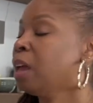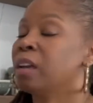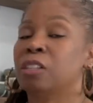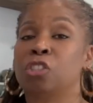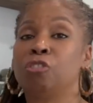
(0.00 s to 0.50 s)

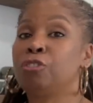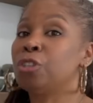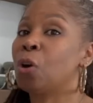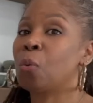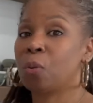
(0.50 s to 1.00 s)
because you
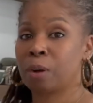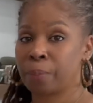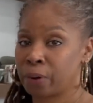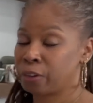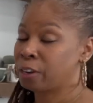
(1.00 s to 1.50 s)
don't wanna
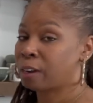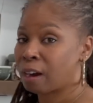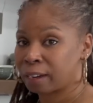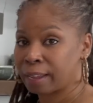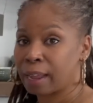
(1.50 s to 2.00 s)
burn your
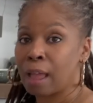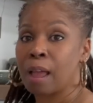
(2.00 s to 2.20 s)
garlic.